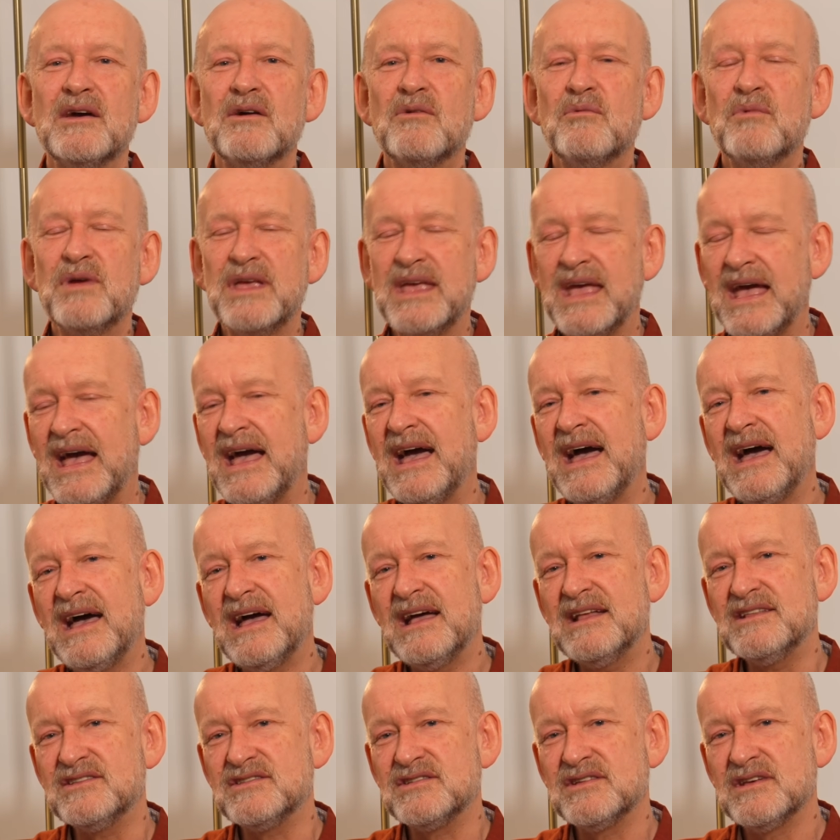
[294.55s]
we
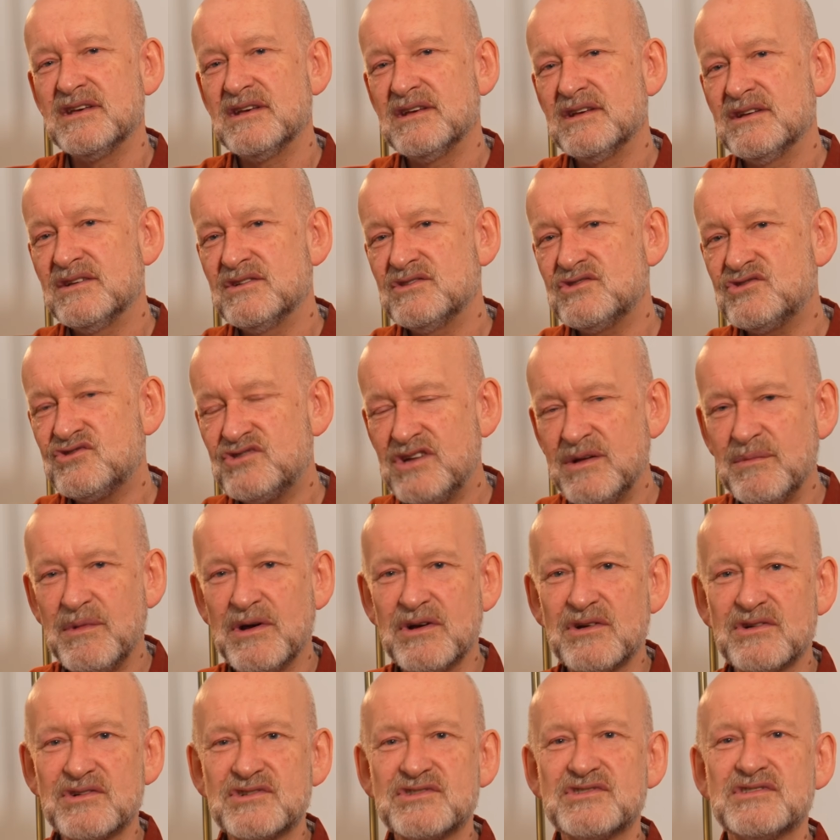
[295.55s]
had
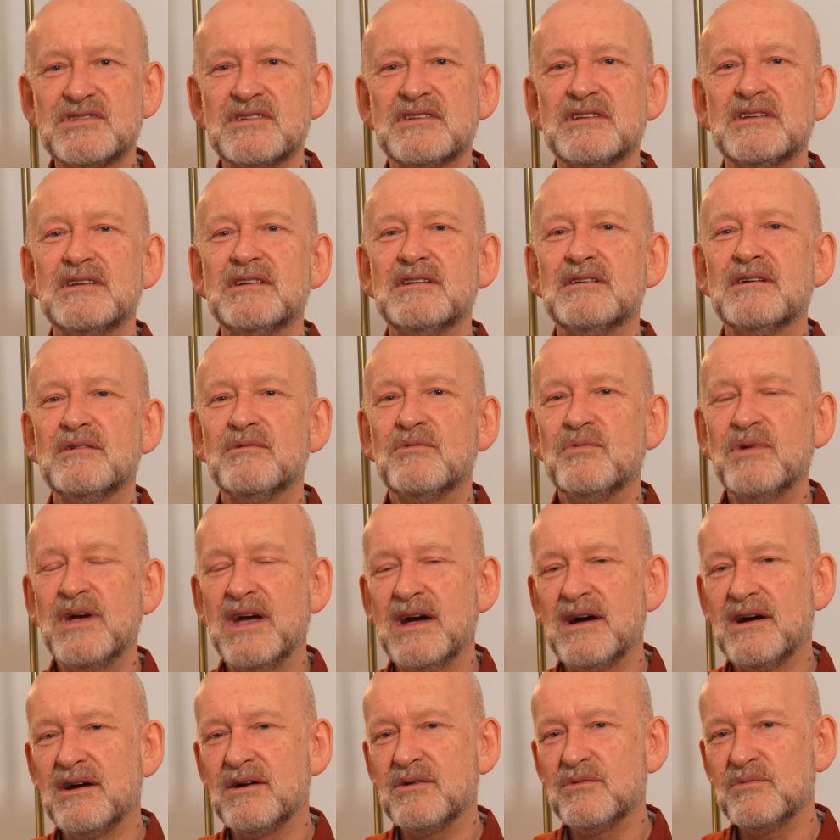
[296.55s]
streamers
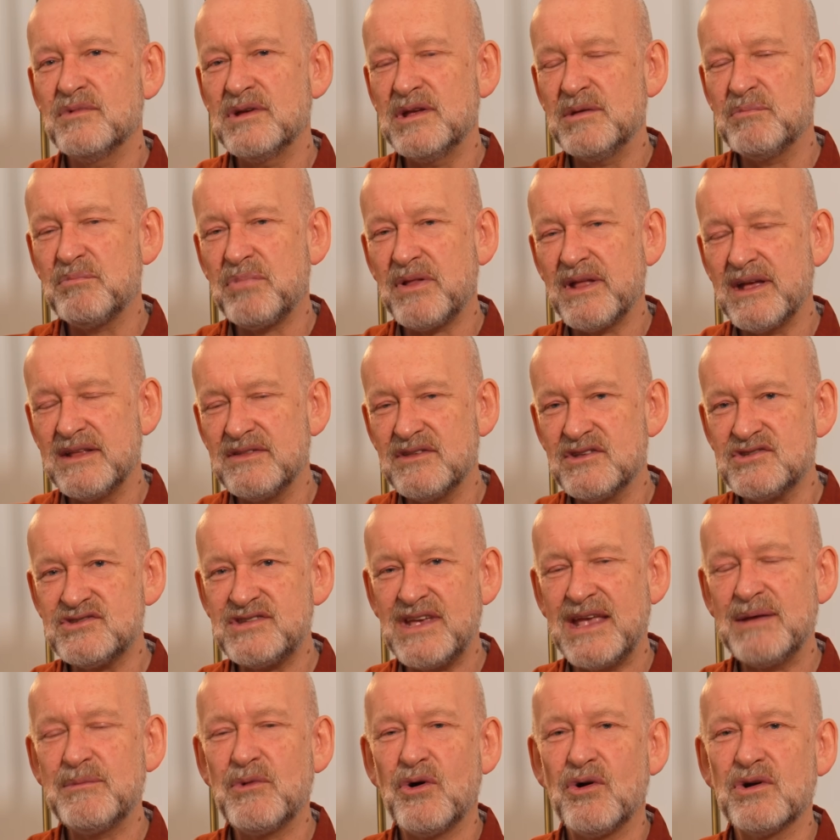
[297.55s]
where we played the
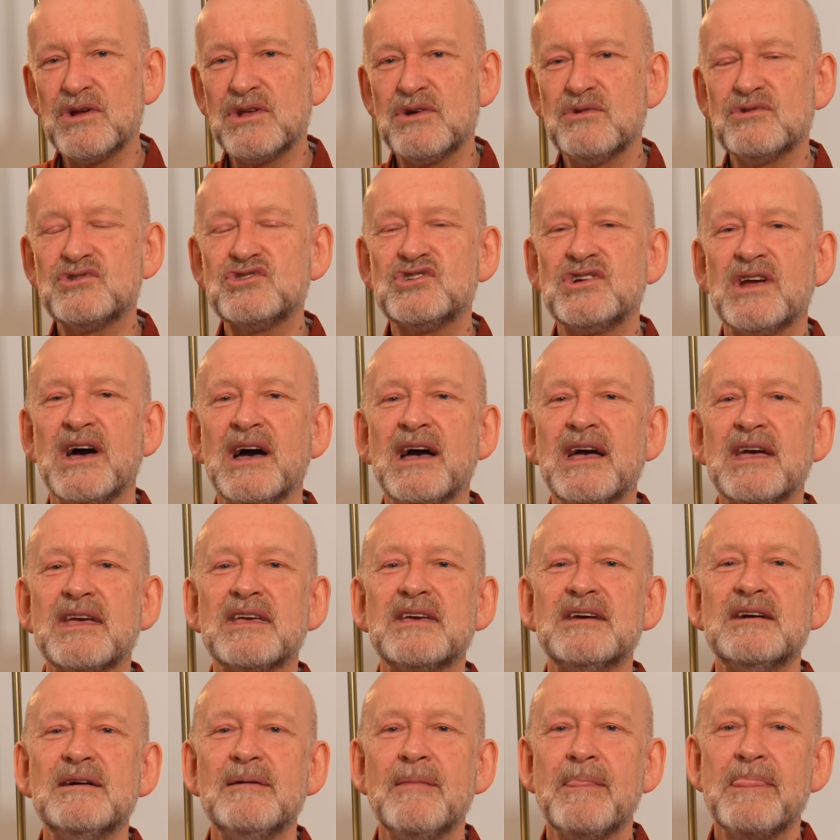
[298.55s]
same audio track